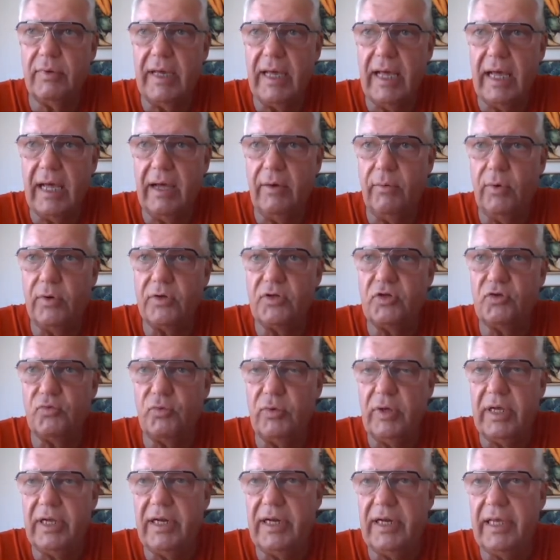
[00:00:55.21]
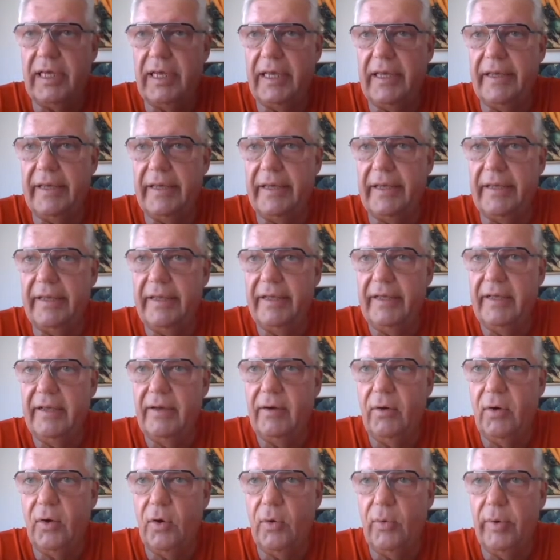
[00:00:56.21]
car was really
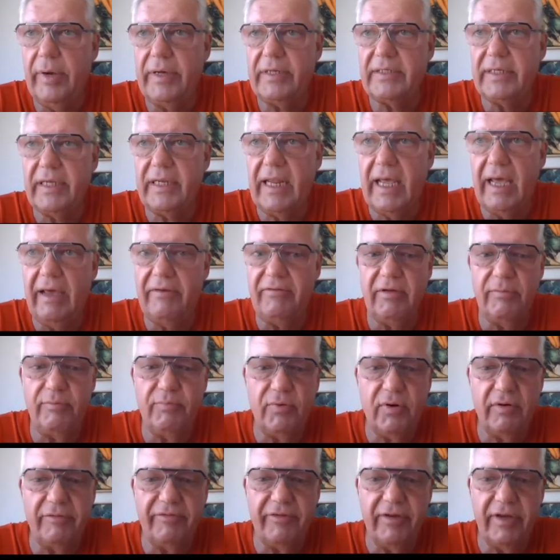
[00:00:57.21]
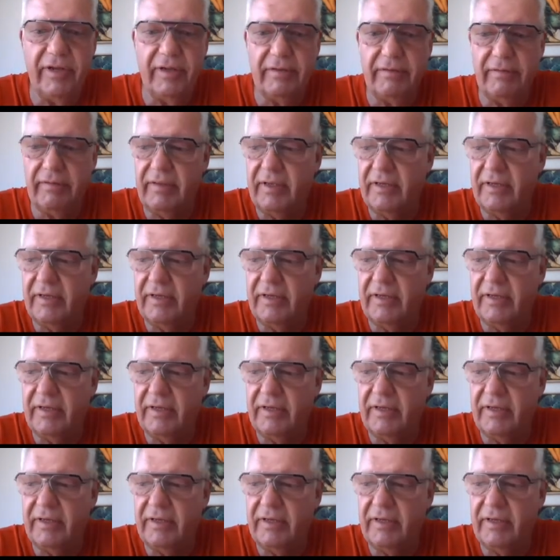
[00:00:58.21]
always in heavy profit.